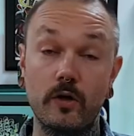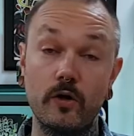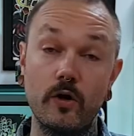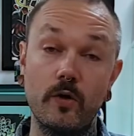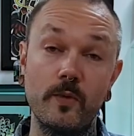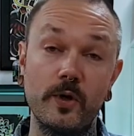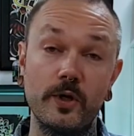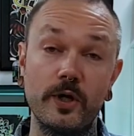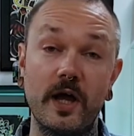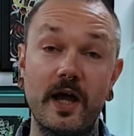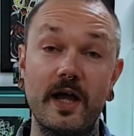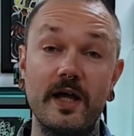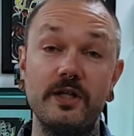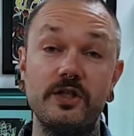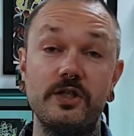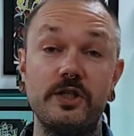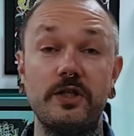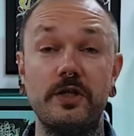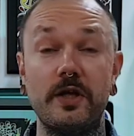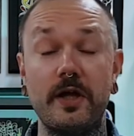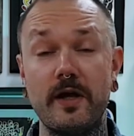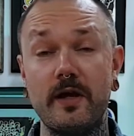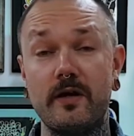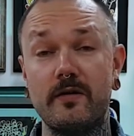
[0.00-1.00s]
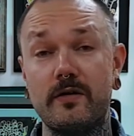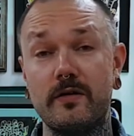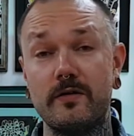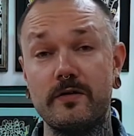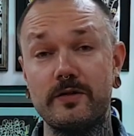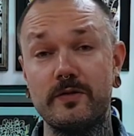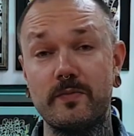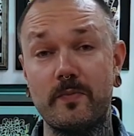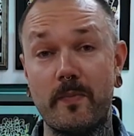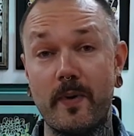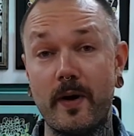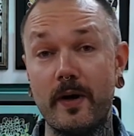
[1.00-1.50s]
common hygiene
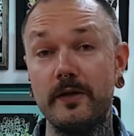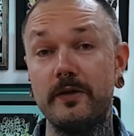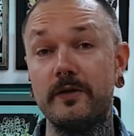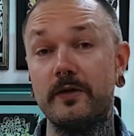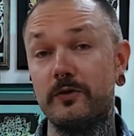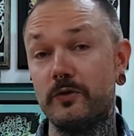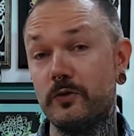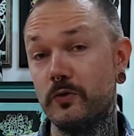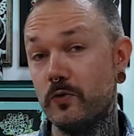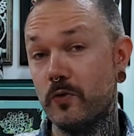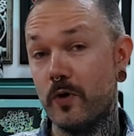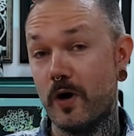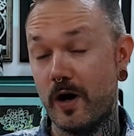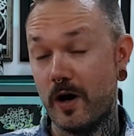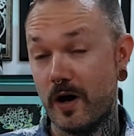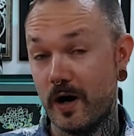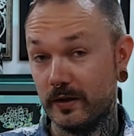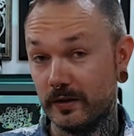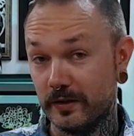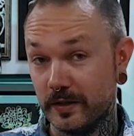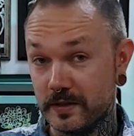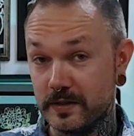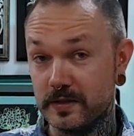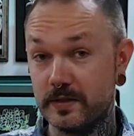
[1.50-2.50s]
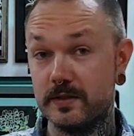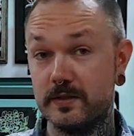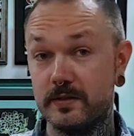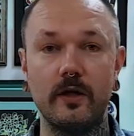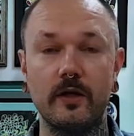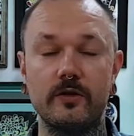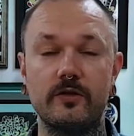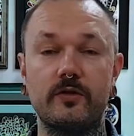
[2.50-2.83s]
errors by tattoo artists.